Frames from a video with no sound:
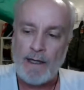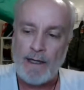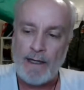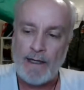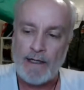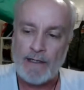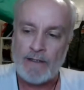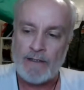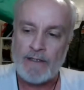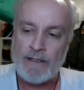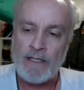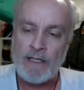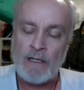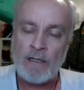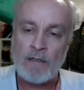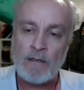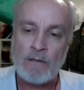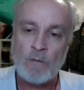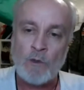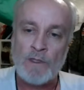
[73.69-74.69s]
And
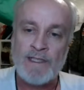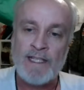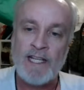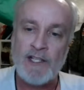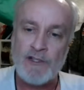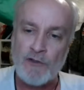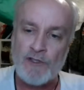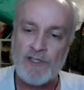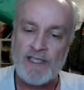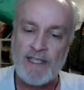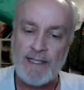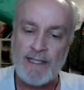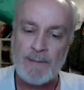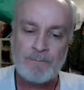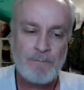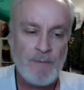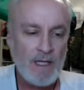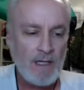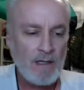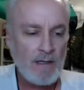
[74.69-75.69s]
what's
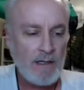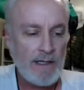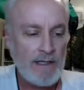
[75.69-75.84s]
interesting